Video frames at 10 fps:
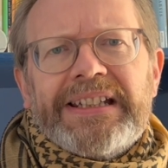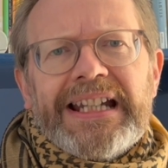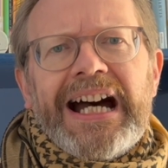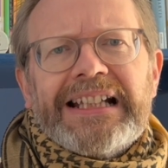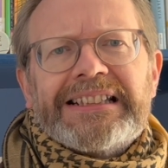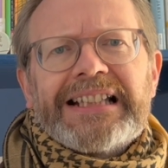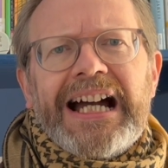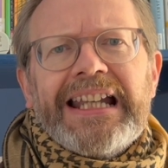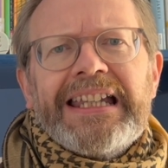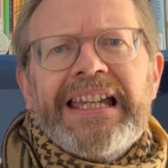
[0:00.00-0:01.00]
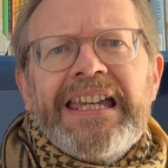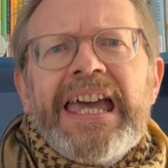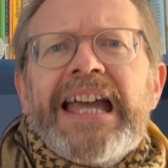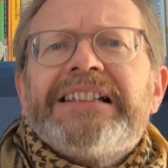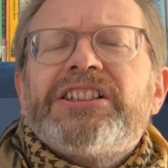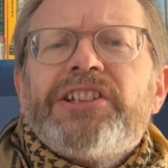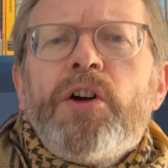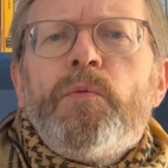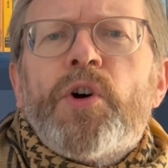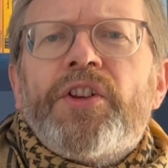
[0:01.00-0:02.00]
in hindsight. It's
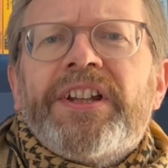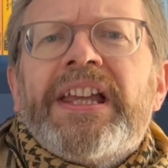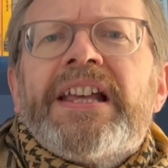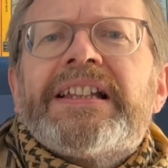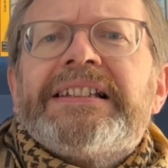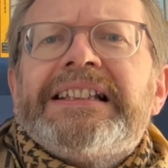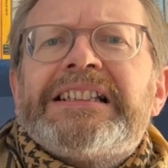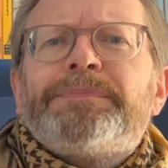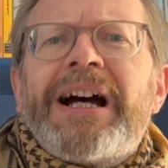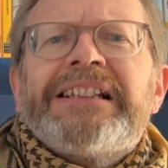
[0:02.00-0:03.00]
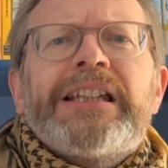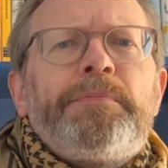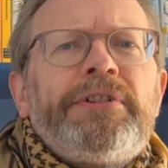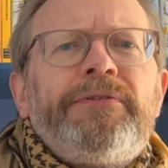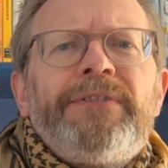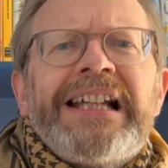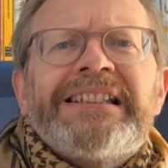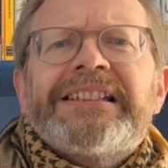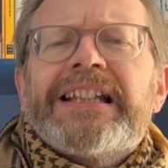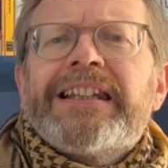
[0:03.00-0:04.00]
noteworthy that despite a
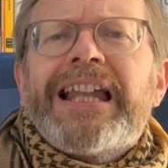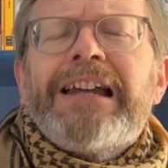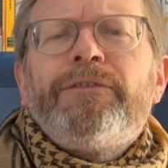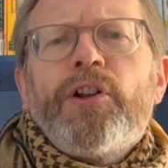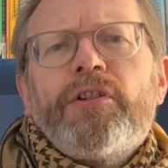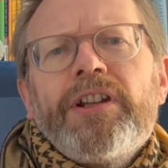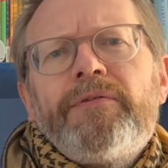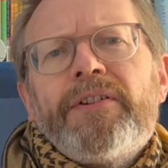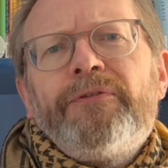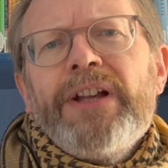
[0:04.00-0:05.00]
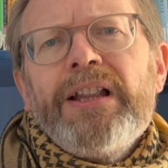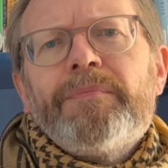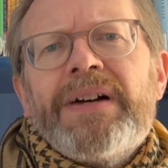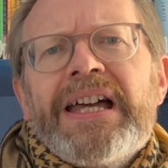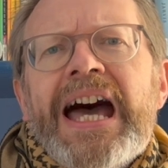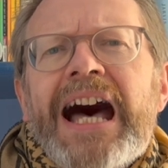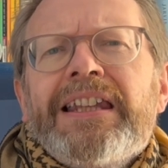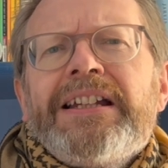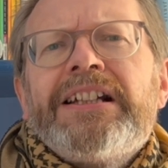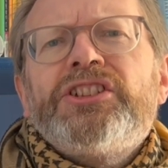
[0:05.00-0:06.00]
professed and lifelong love of film,
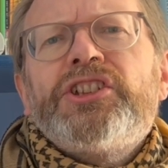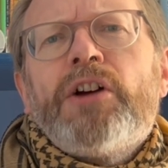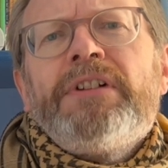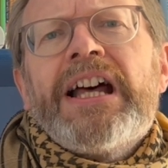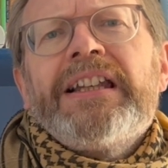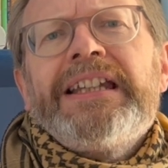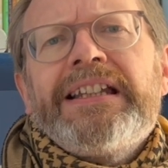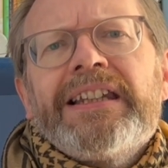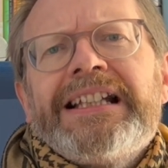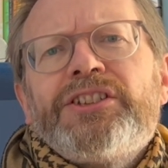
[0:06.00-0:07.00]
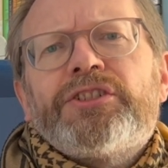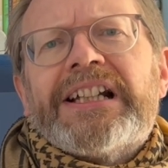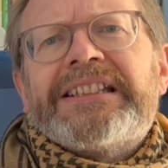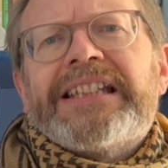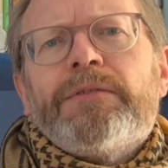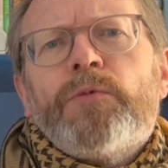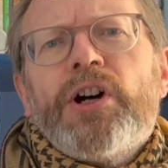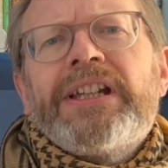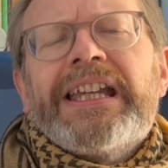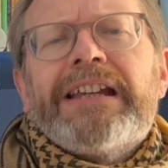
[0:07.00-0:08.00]
Alan has shown little interest in
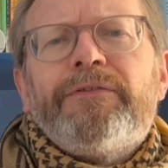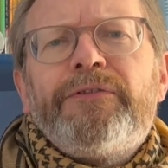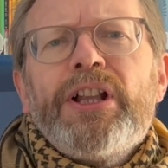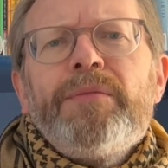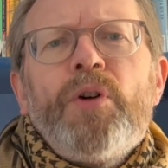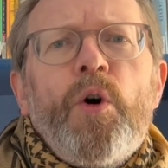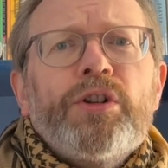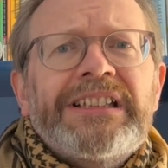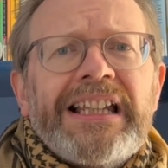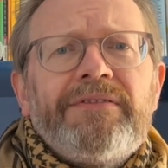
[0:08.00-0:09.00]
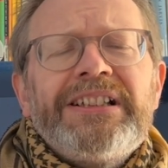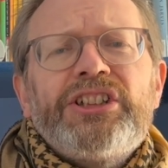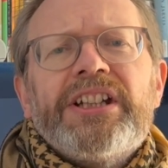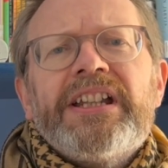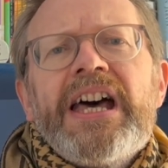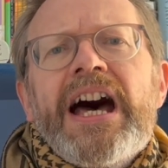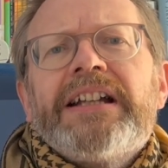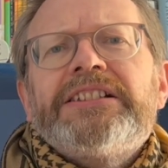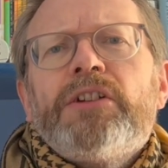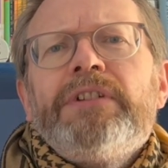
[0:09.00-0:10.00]
working in film or television and
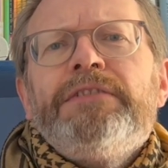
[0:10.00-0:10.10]
has only